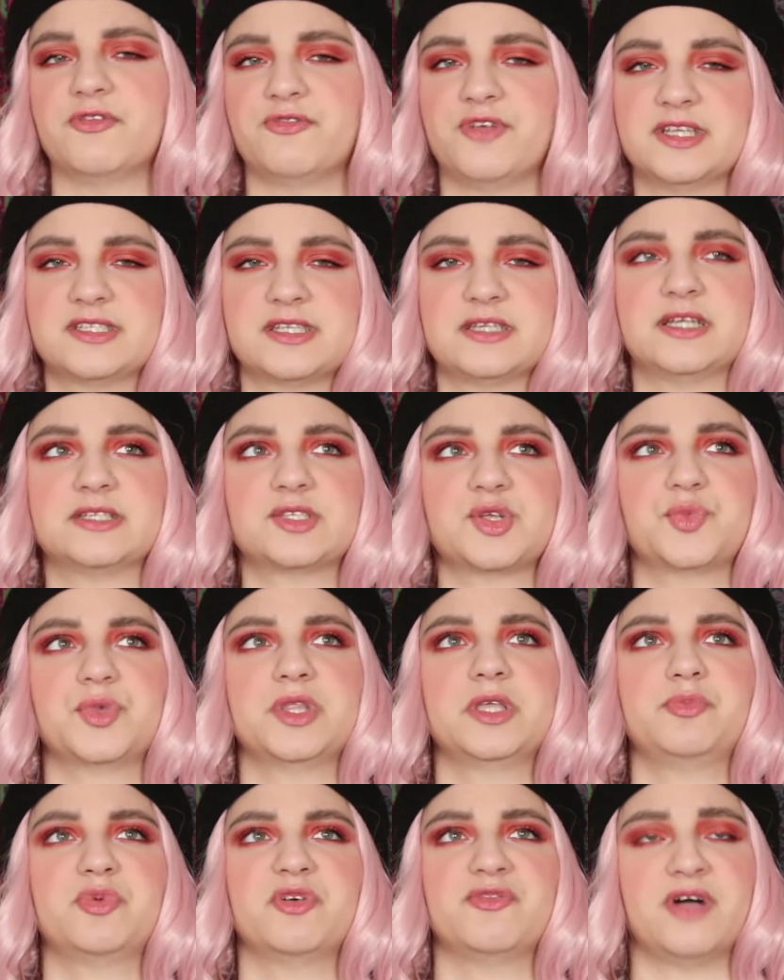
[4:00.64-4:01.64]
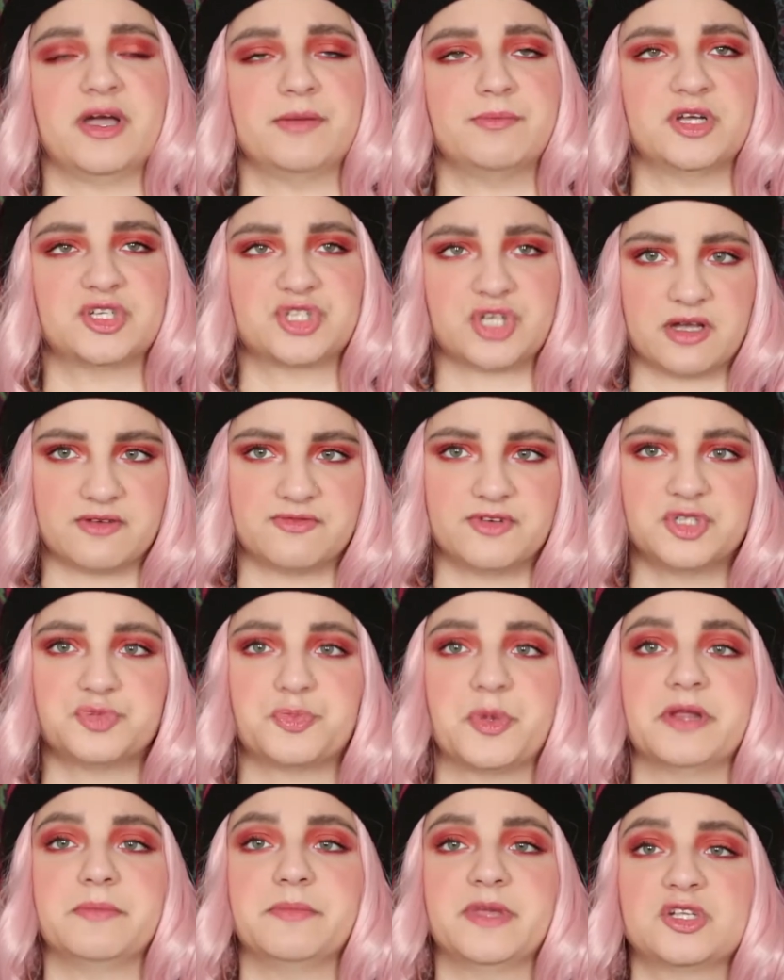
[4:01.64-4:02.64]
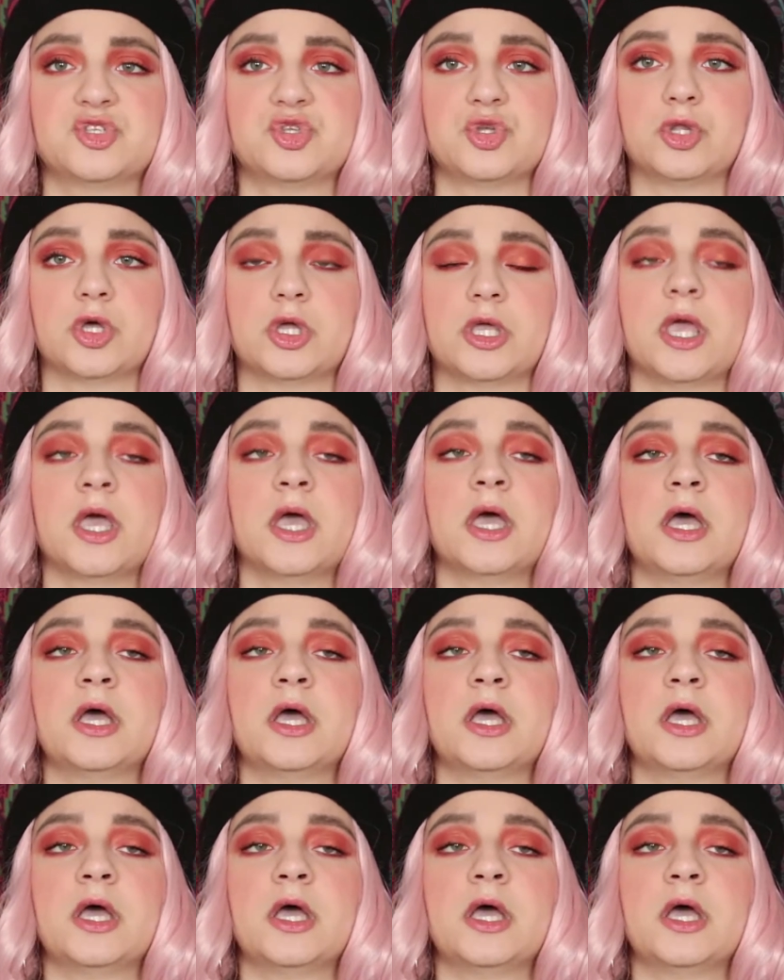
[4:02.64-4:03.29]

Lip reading: face. It doesn't really provide much coverage, but it makes you look